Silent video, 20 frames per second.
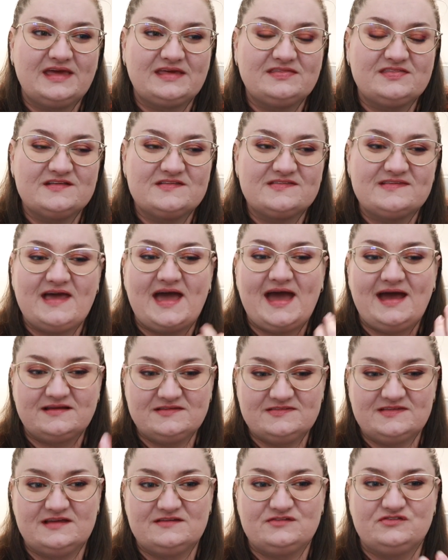this
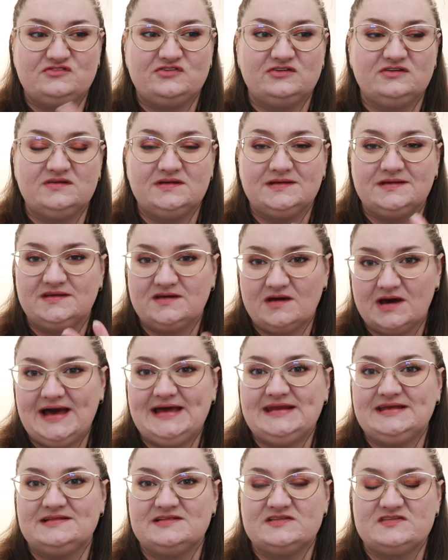access to
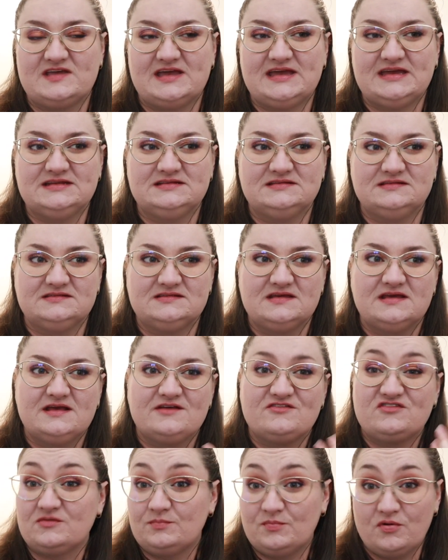guidance and
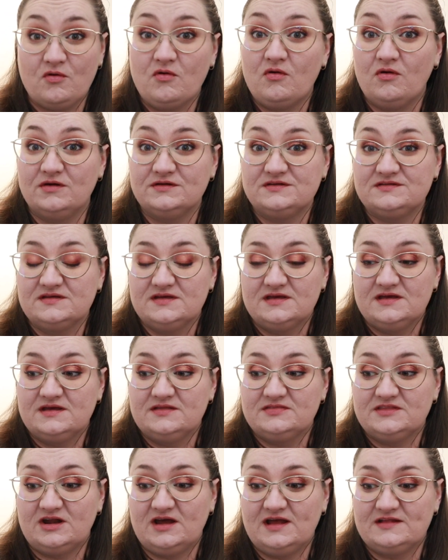support
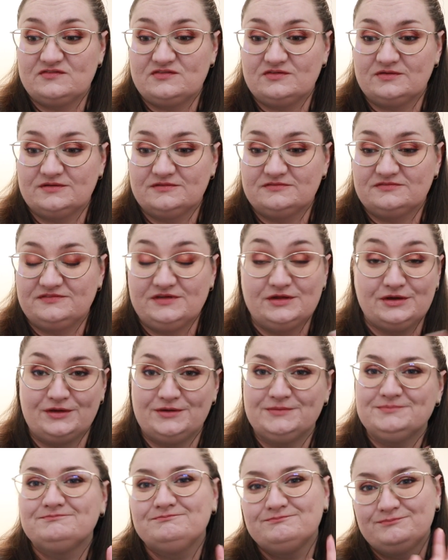that I'd sort of,
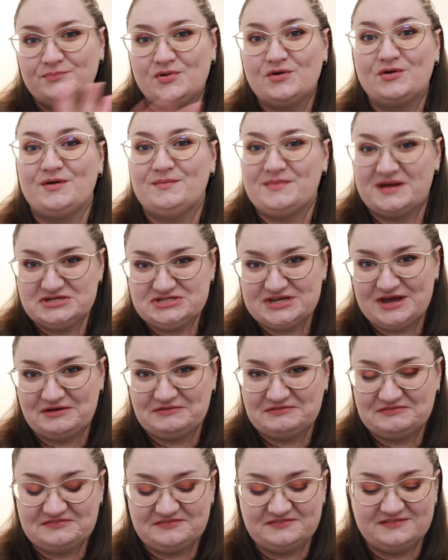put on my
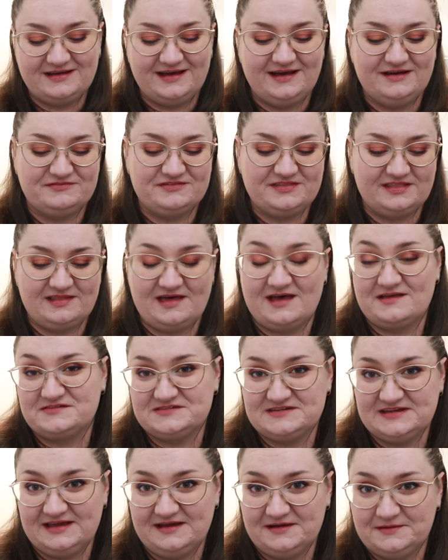shelf for the
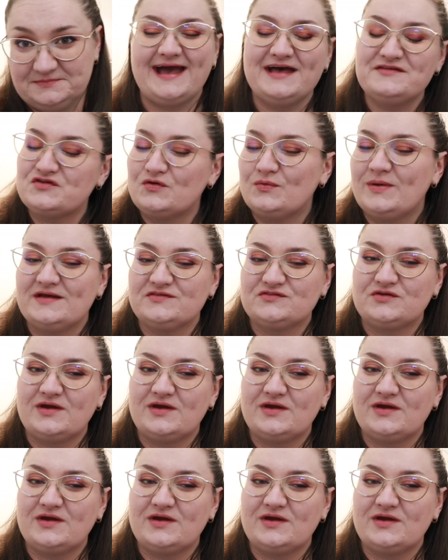last year. As always,